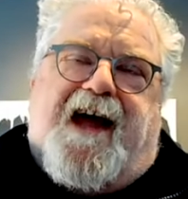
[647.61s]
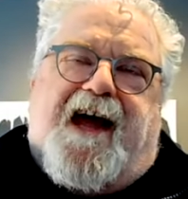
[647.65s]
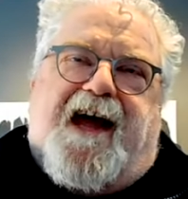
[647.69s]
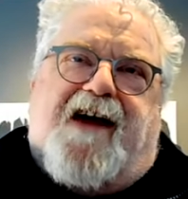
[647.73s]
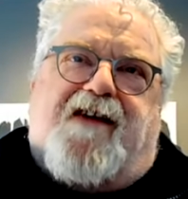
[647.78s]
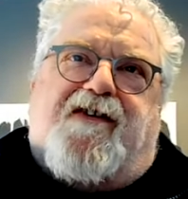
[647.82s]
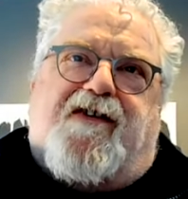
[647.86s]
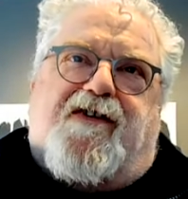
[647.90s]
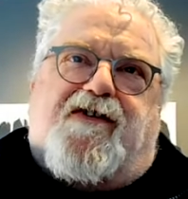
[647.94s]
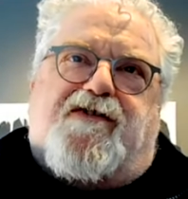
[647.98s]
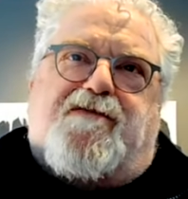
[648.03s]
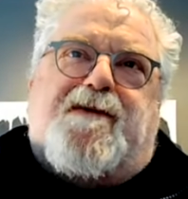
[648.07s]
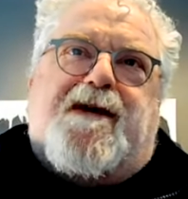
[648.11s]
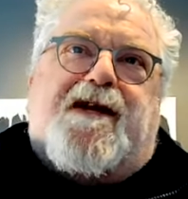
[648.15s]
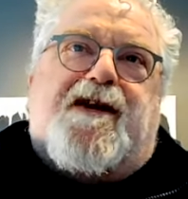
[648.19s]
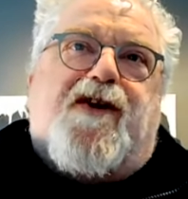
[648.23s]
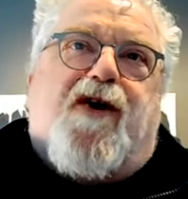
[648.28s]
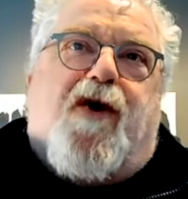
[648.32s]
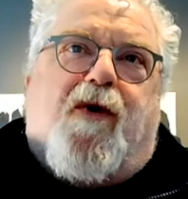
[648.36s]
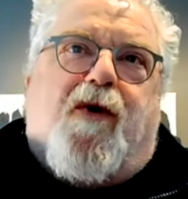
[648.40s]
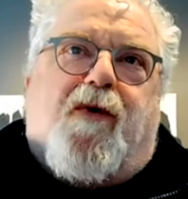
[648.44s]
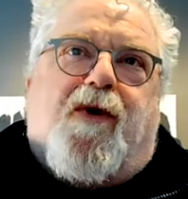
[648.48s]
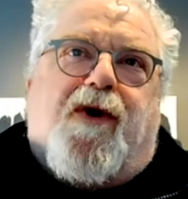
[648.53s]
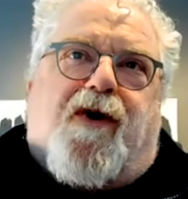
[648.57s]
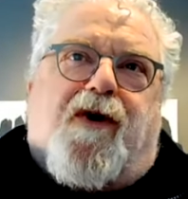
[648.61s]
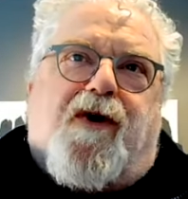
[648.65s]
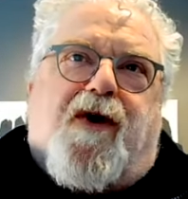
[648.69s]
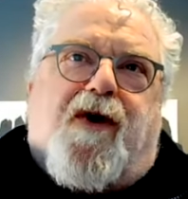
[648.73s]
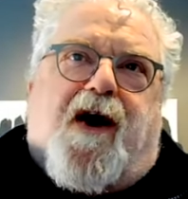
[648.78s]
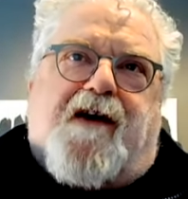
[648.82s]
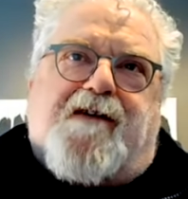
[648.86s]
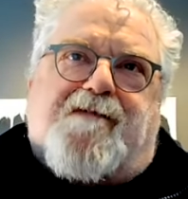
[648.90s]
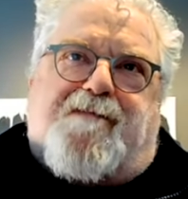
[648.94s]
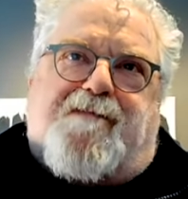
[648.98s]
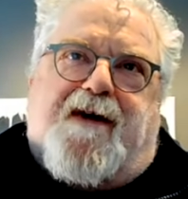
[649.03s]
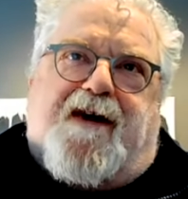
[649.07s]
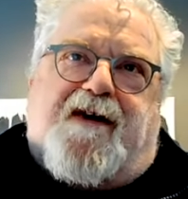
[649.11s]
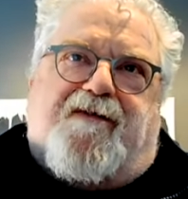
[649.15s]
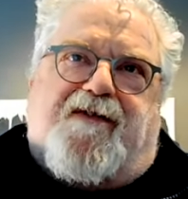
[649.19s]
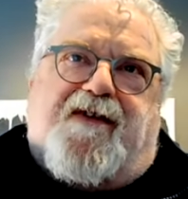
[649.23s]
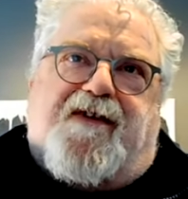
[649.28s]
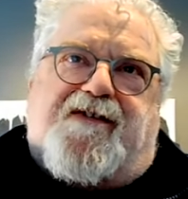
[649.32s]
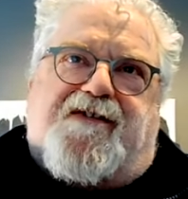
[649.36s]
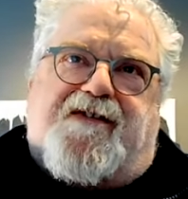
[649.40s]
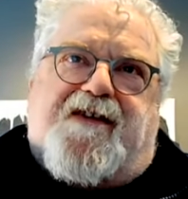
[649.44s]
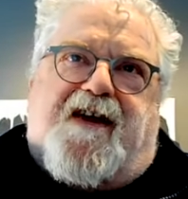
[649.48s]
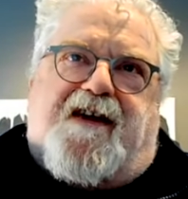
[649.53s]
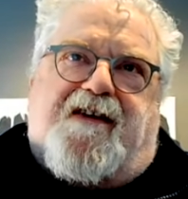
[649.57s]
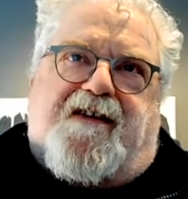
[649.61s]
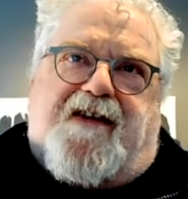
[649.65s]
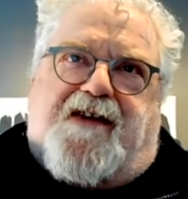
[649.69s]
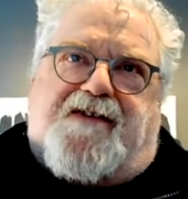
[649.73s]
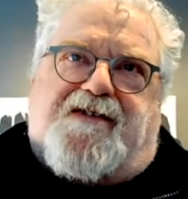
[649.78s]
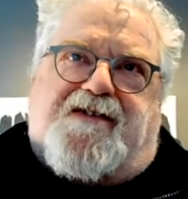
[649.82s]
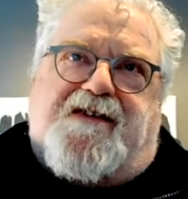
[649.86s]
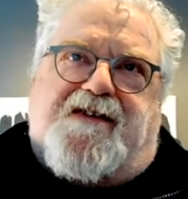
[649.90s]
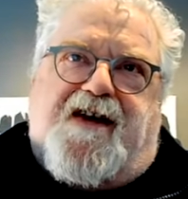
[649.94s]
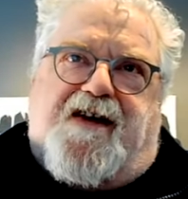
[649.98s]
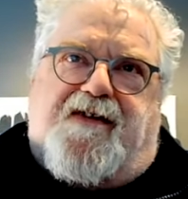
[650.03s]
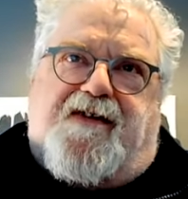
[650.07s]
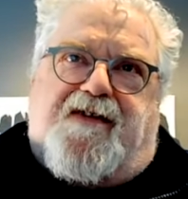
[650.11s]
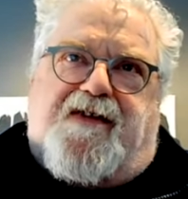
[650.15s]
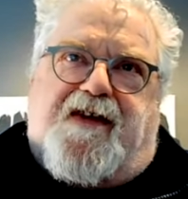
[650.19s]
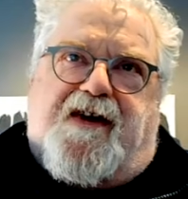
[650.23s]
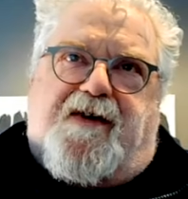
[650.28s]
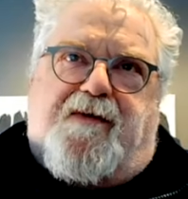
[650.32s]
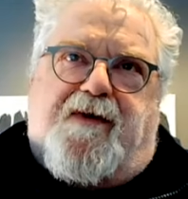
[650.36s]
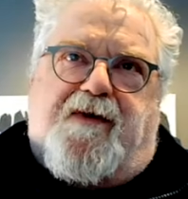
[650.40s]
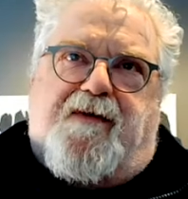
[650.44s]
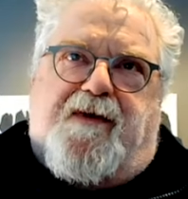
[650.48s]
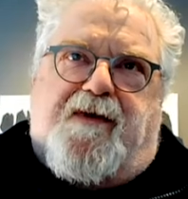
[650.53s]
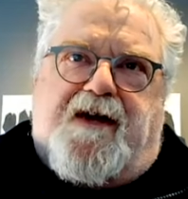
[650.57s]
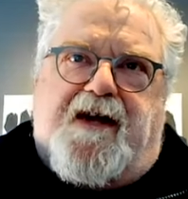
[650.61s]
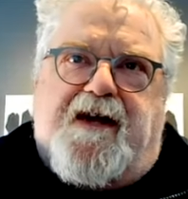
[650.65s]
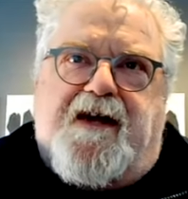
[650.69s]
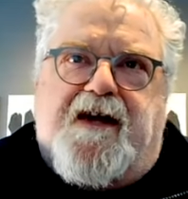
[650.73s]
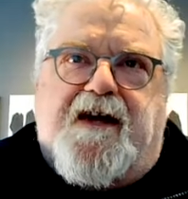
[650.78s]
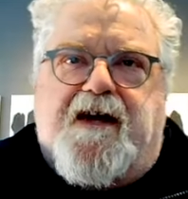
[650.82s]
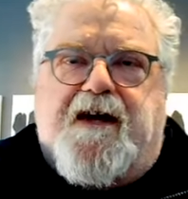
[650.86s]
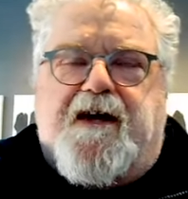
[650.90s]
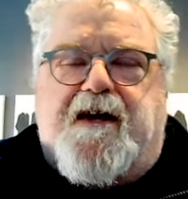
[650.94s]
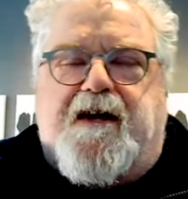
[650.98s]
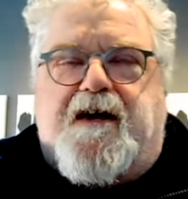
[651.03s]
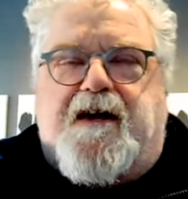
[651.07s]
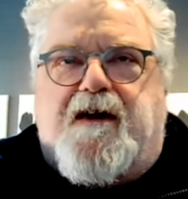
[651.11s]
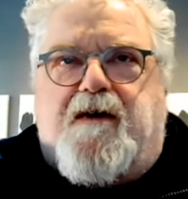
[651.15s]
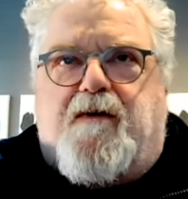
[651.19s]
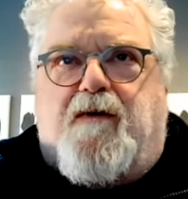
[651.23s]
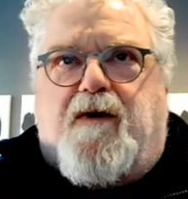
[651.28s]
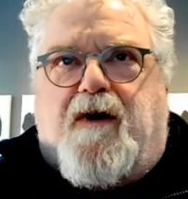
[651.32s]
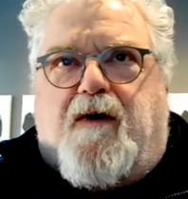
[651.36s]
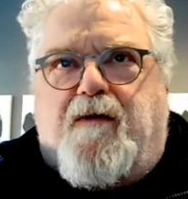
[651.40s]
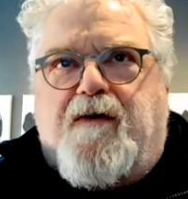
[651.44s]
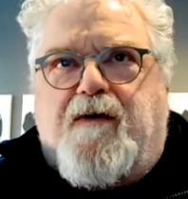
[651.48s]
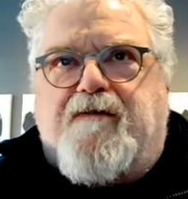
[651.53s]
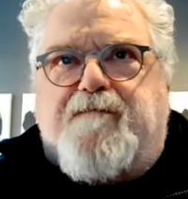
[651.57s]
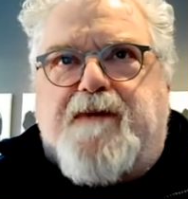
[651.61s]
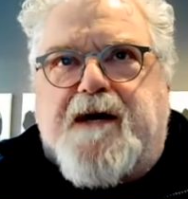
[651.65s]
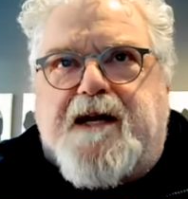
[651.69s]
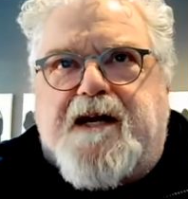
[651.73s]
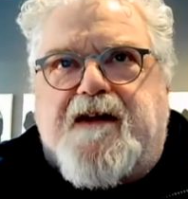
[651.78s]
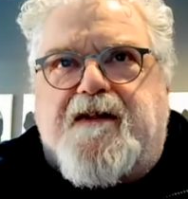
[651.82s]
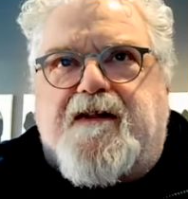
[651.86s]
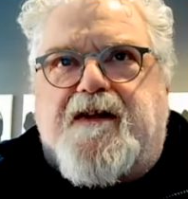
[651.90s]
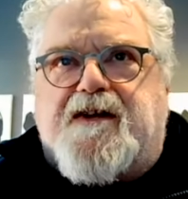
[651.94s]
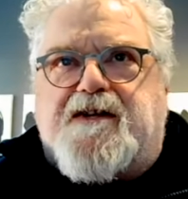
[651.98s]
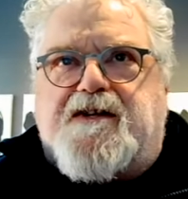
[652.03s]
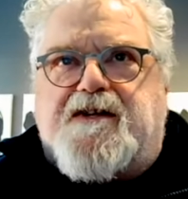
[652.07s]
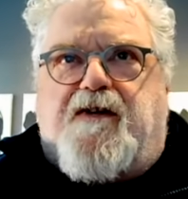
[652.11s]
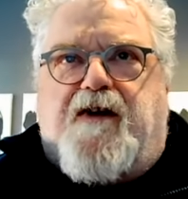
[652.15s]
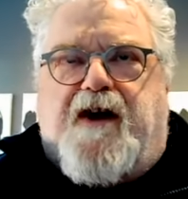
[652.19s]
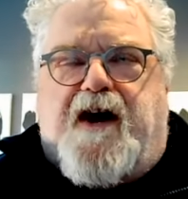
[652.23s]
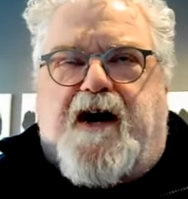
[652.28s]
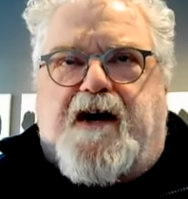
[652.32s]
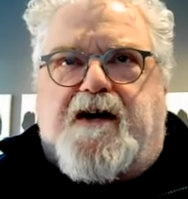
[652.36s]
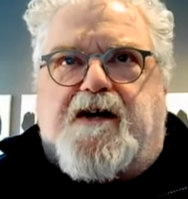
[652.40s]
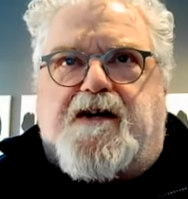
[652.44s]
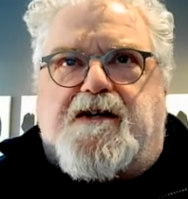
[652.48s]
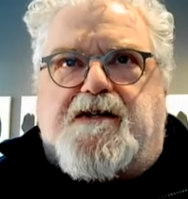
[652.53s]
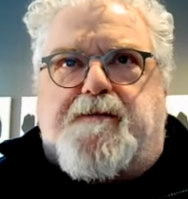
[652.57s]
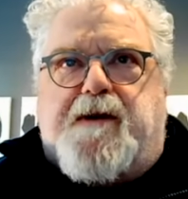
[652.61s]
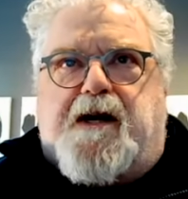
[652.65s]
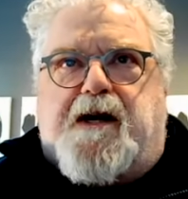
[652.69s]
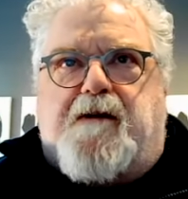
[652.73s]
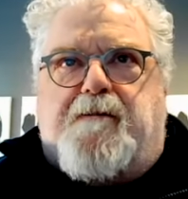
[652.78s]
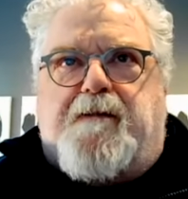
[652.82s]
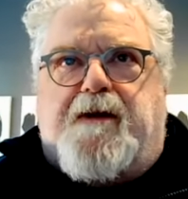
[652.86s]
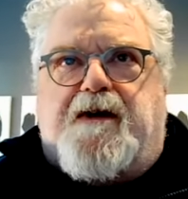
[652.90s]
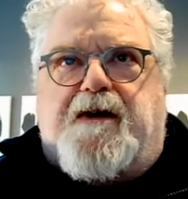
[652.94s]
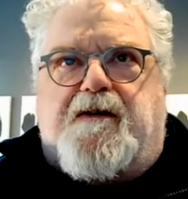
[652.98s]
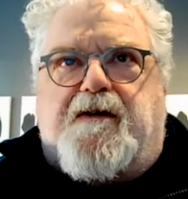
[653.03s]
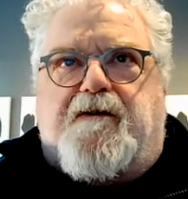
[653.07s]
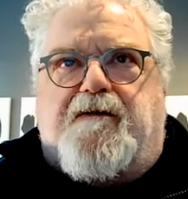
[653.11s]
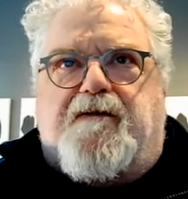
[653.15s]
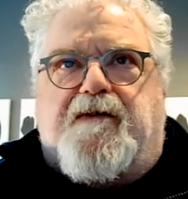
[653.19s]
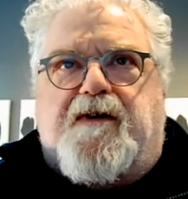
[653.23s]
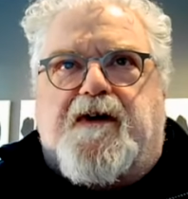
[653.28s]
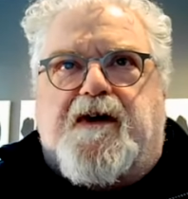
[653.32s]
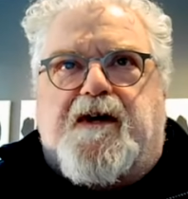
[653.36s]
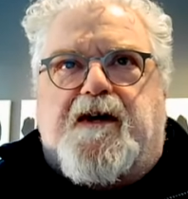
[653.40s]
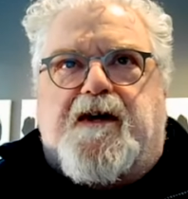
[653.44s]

And there's been no real cost benefit study. That's the other thing. We've been in this grand experiment of